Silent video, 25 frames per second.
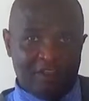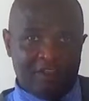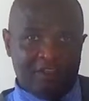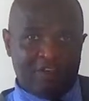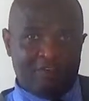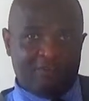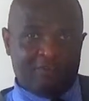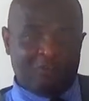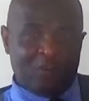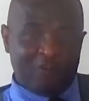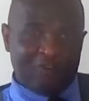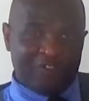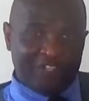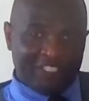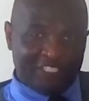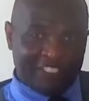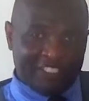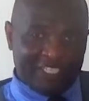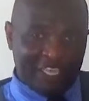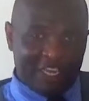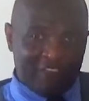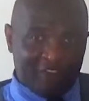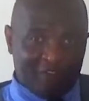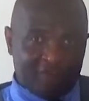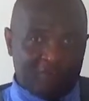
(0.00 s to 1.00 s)
For the
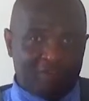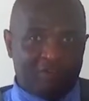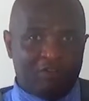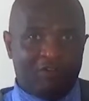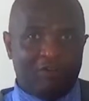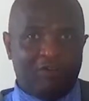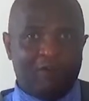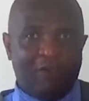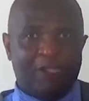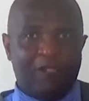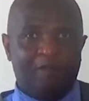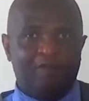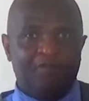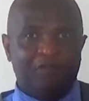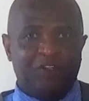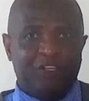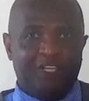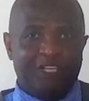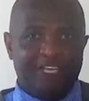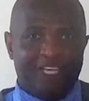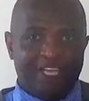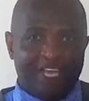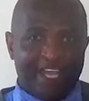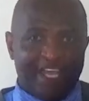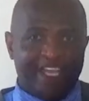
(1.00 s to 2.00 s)
devil
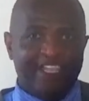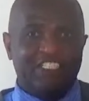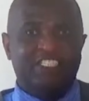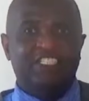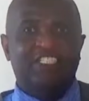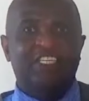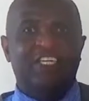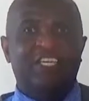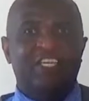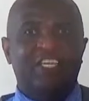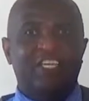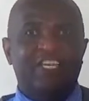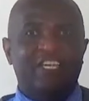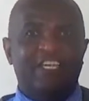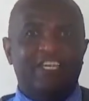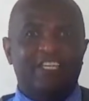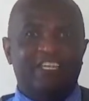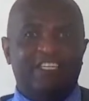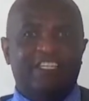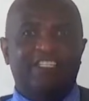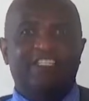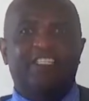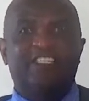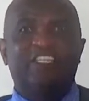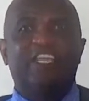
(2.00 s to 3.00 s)
and
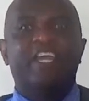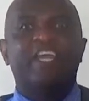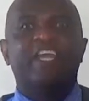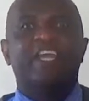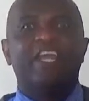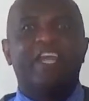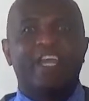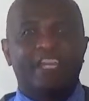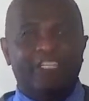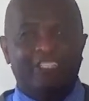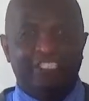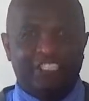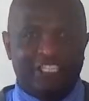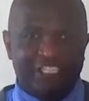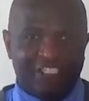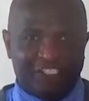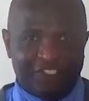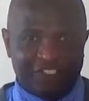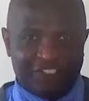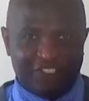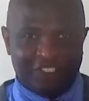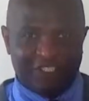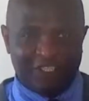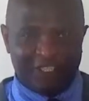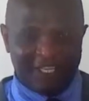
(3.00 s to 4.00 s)
his
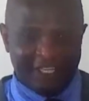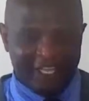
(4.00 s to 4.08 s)
angels.